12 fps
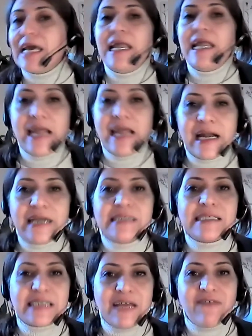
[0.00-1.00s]
Learn
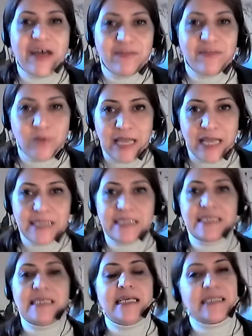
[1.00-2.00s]

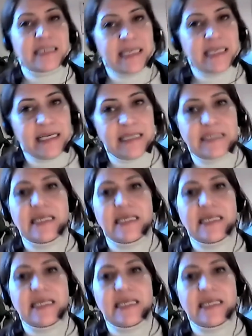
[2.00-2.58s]
self-advocacy skills.